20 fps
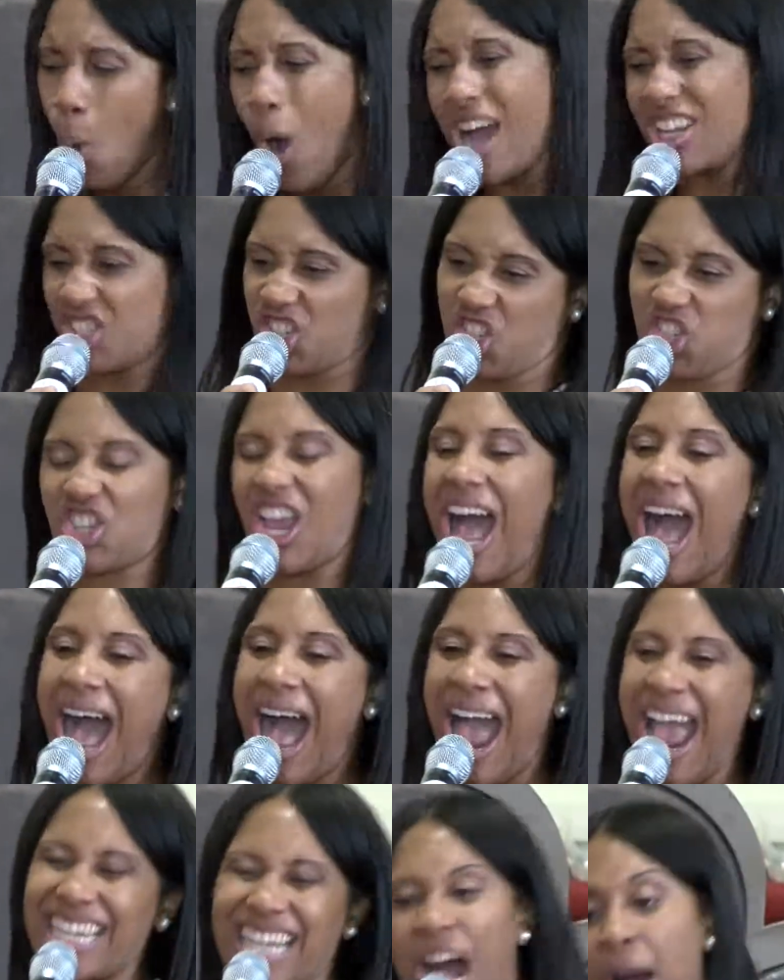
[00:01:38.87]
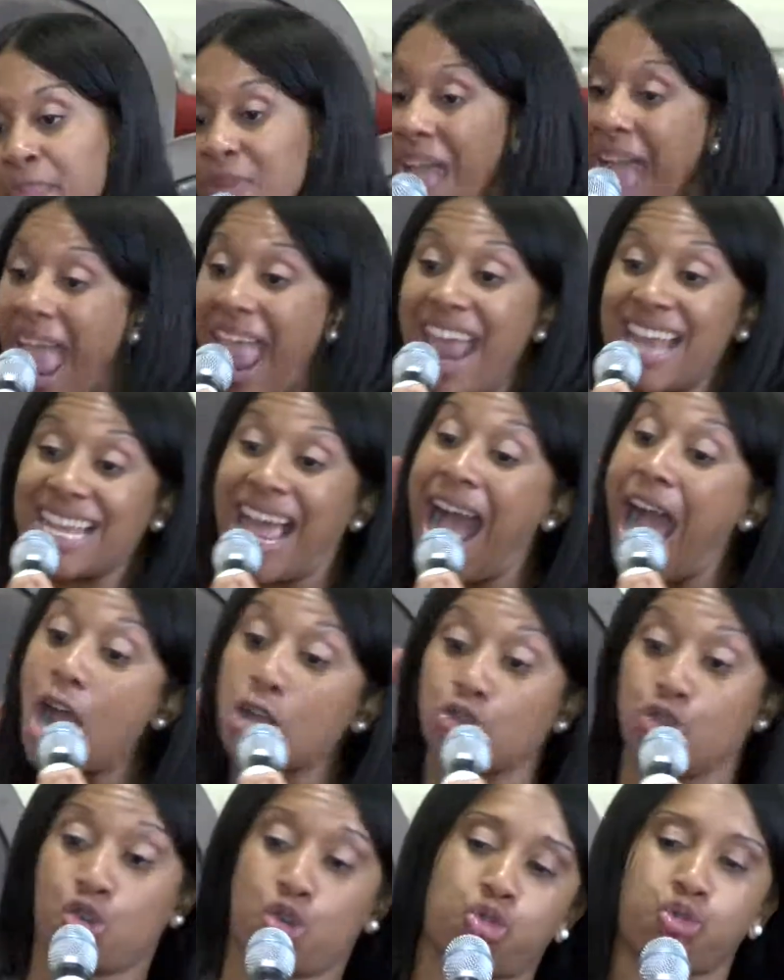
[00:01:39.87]
one side and
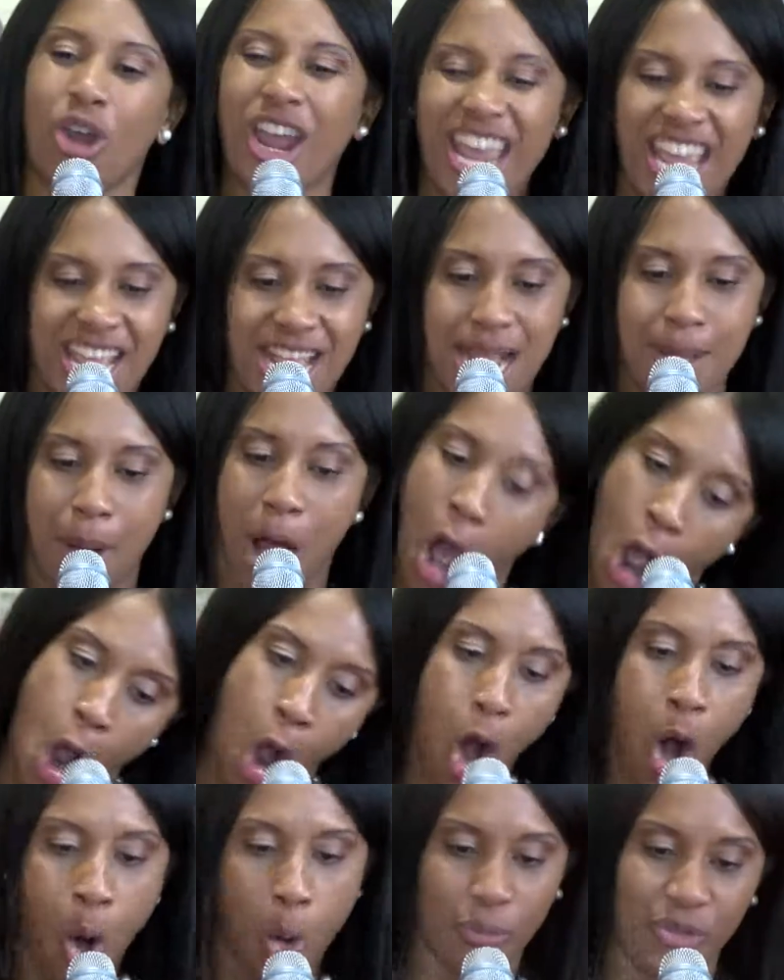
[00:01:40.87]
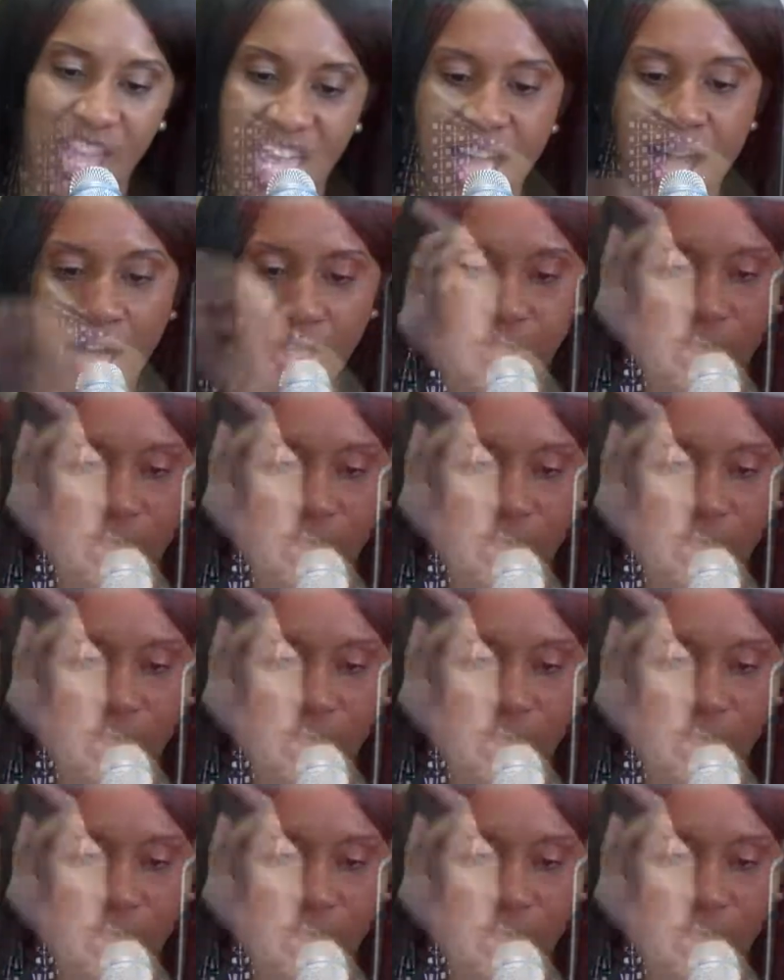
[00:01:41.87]
our dream on the other?